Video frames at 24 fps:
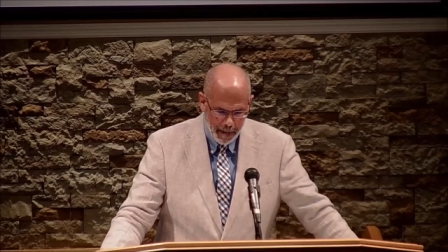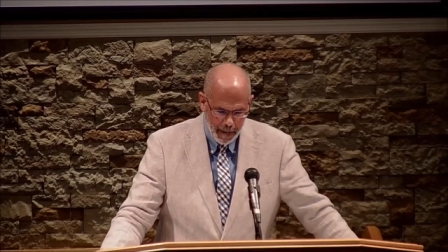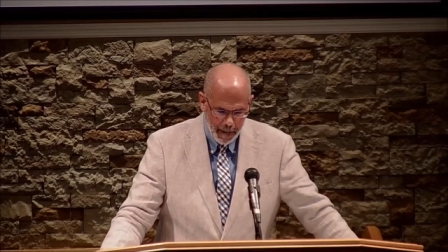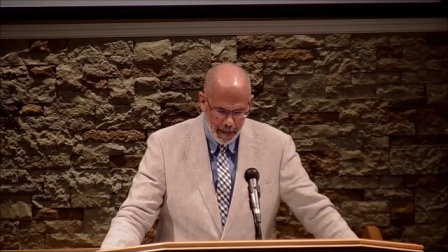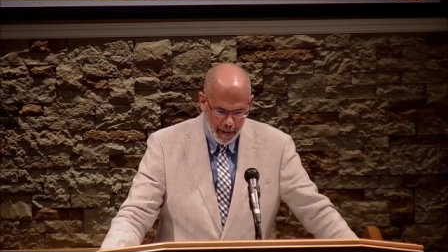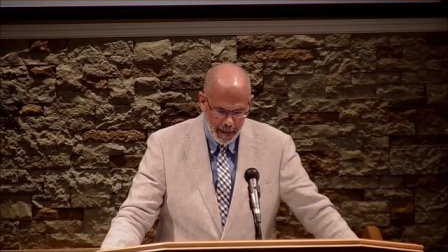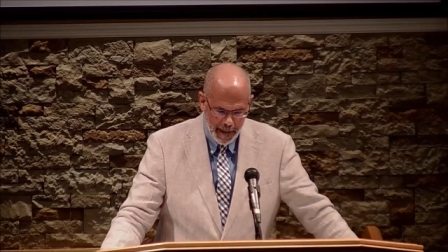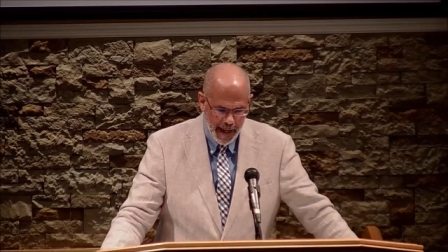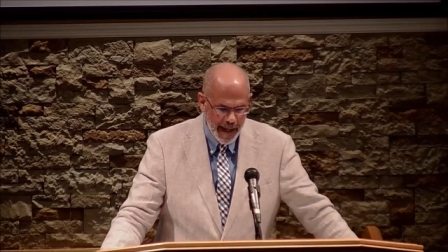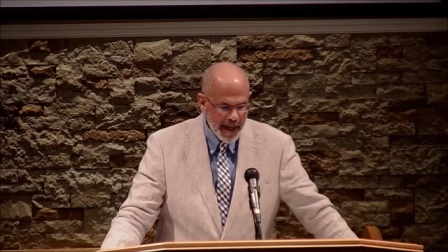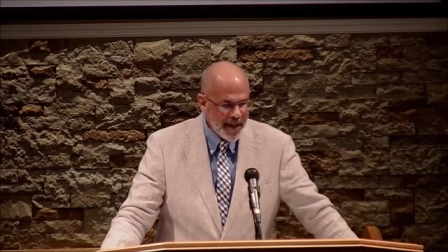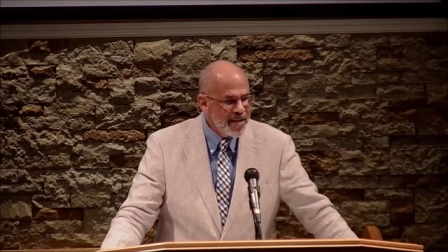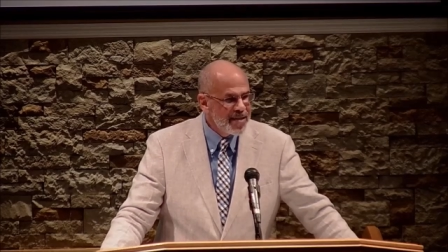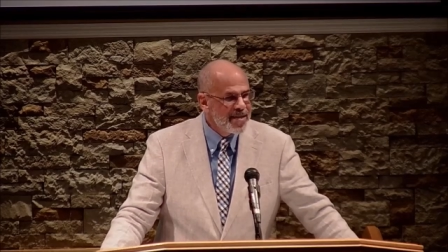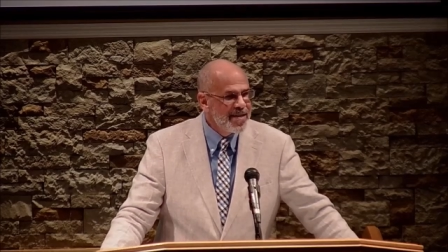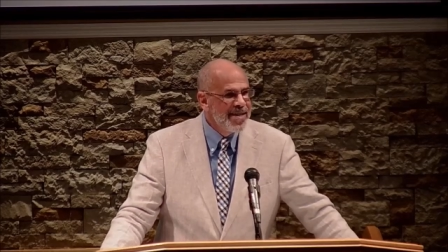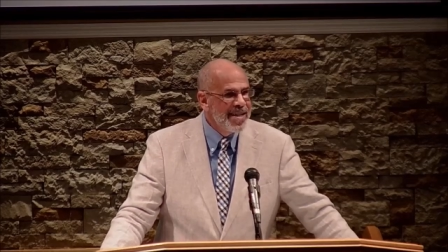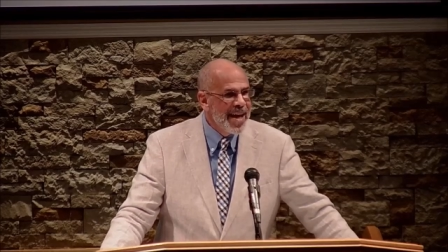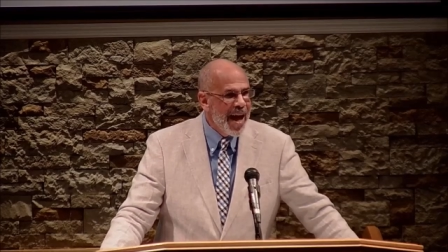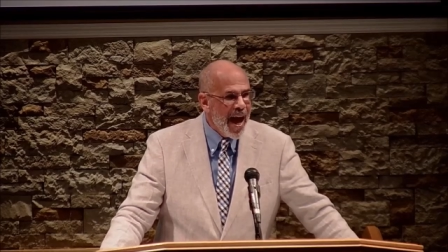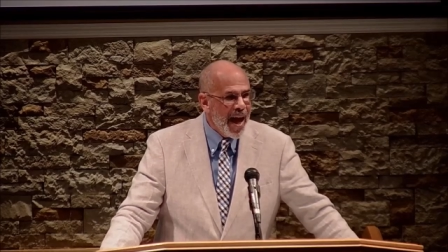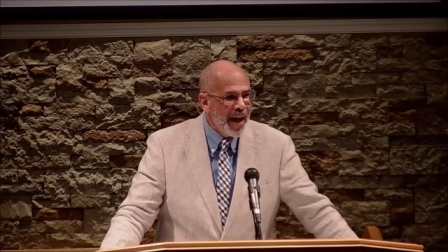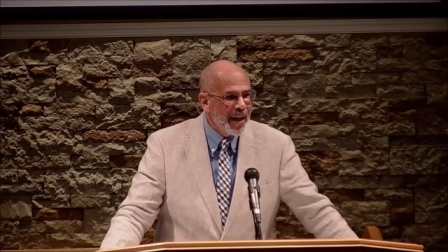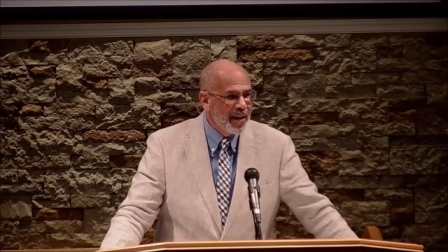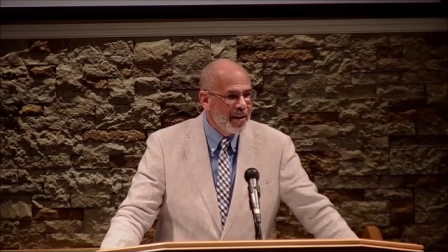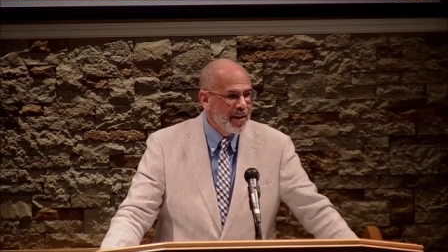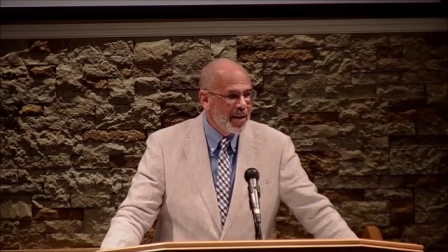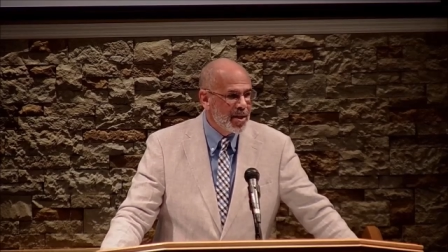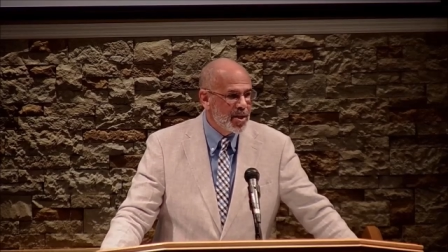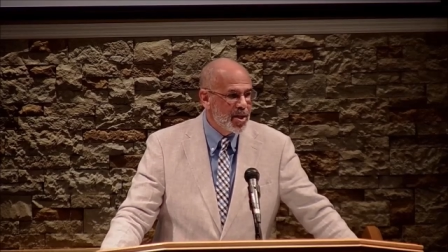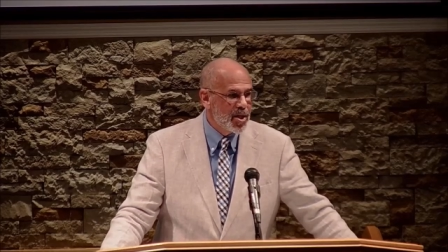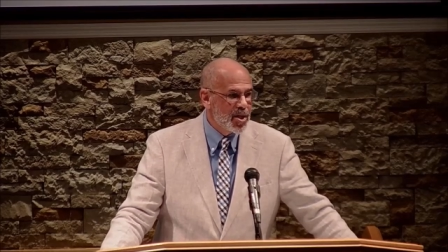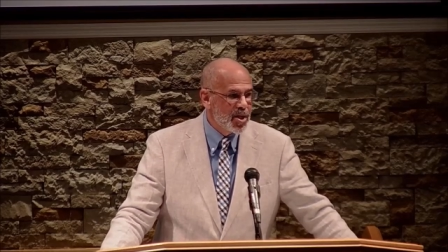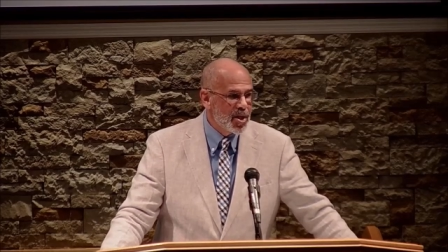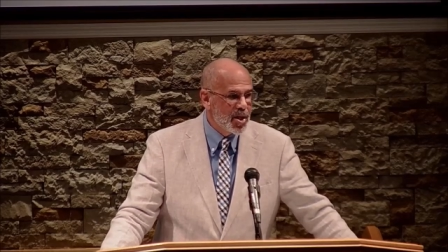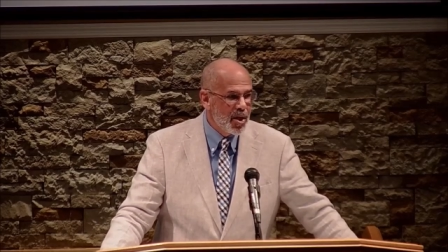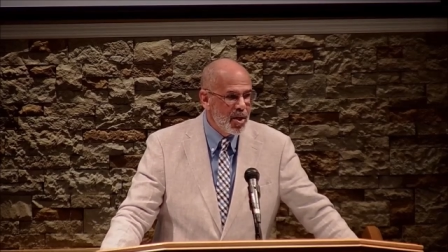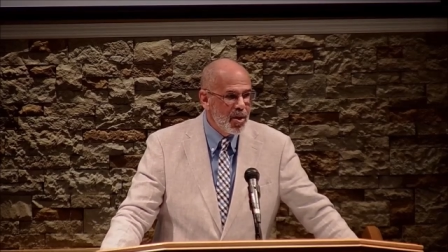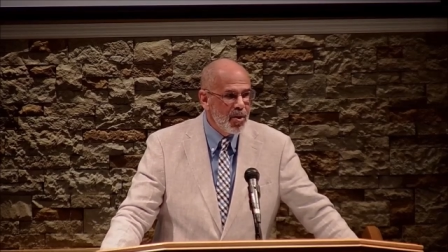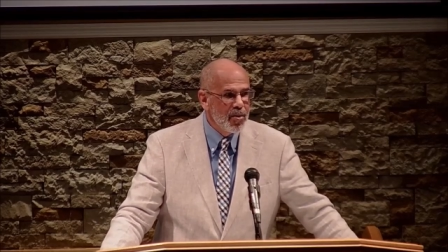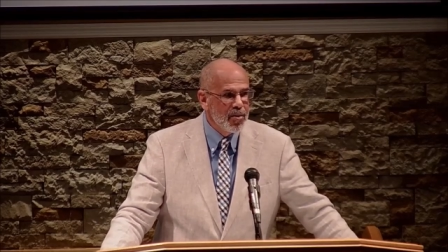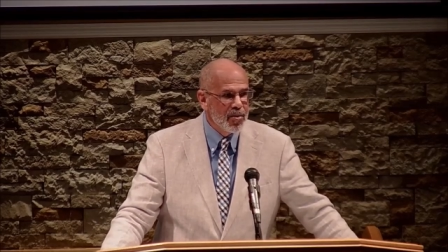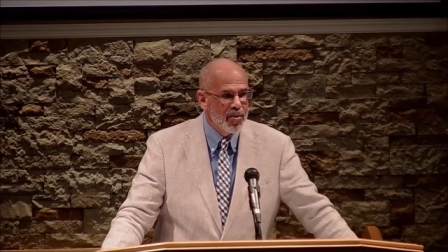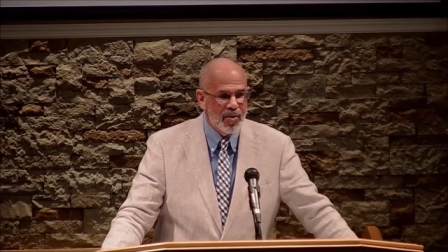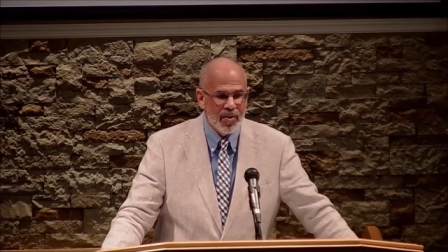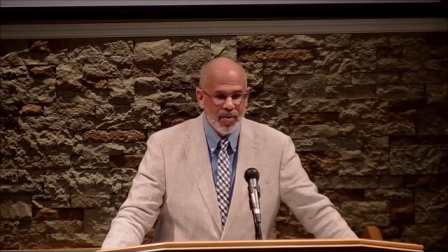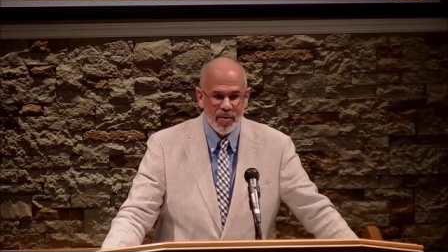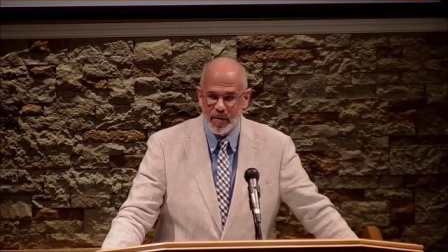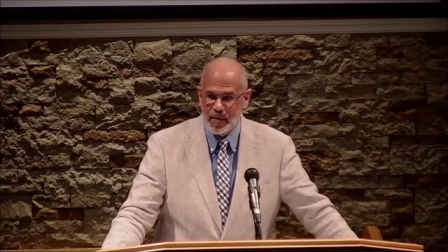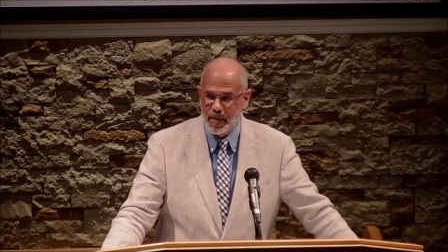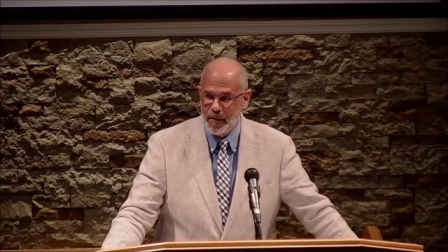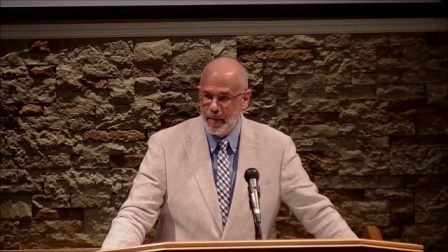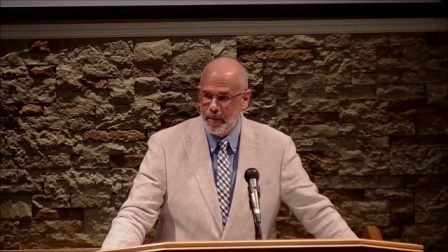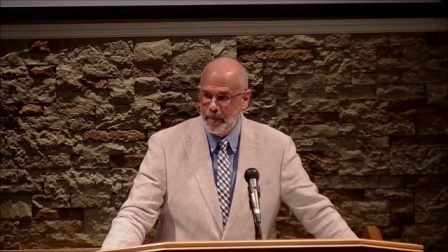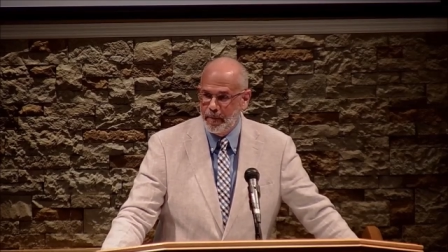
That is not an excuse